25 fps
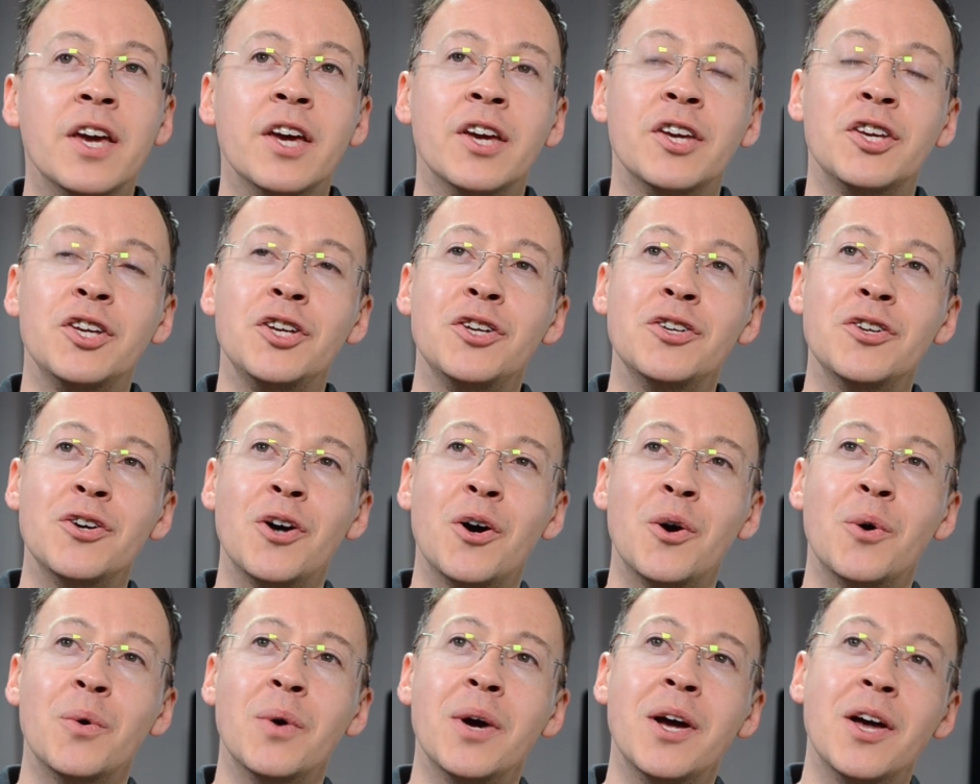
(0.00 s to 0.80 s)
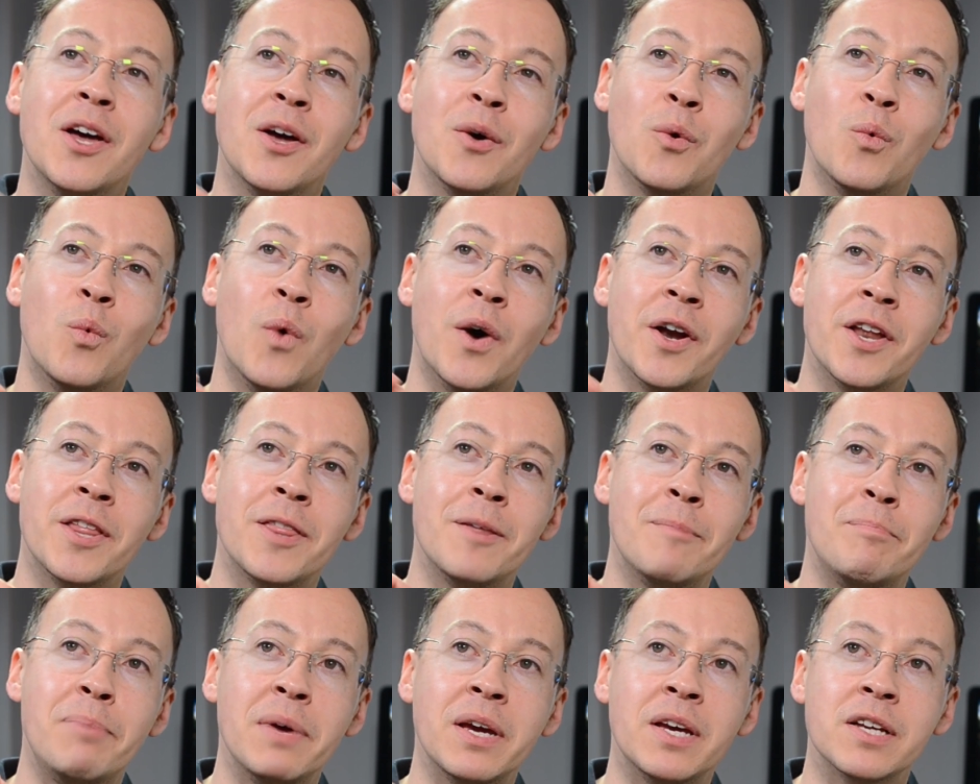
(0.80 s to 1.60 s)
You know, one of the
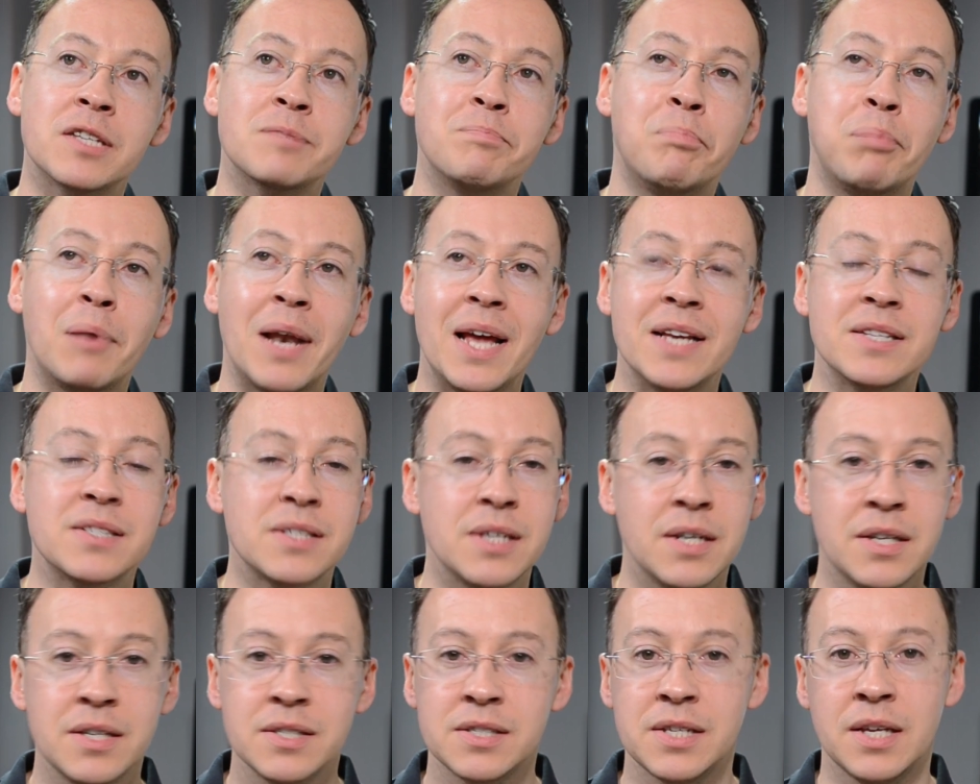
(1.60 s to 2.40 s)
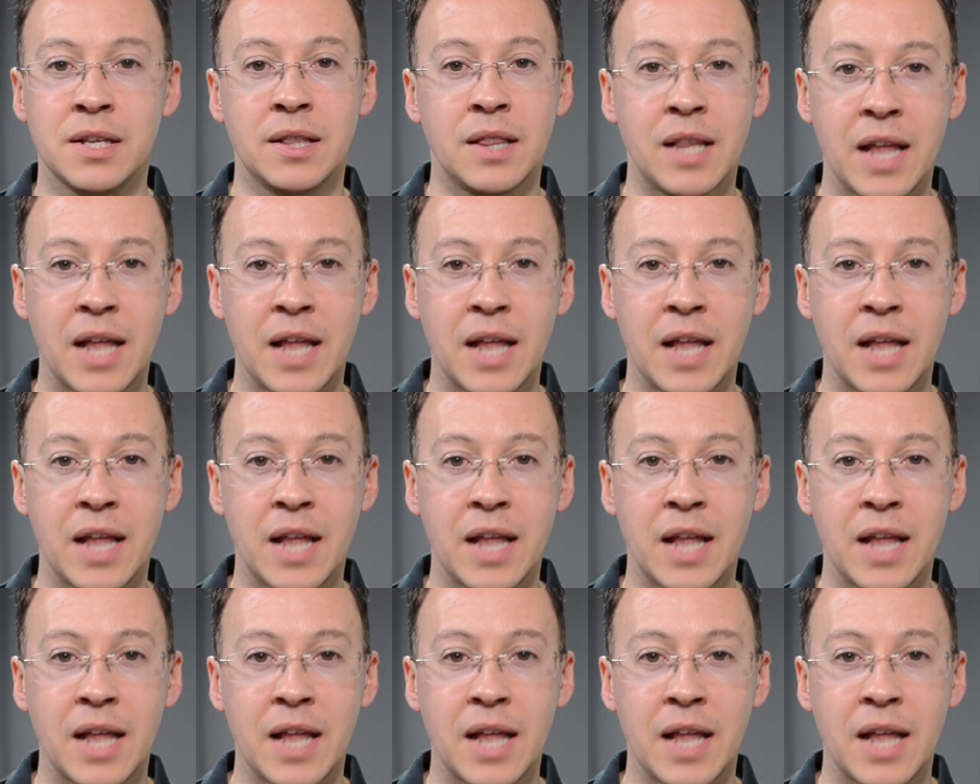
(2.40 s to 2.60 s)
biggest blessings in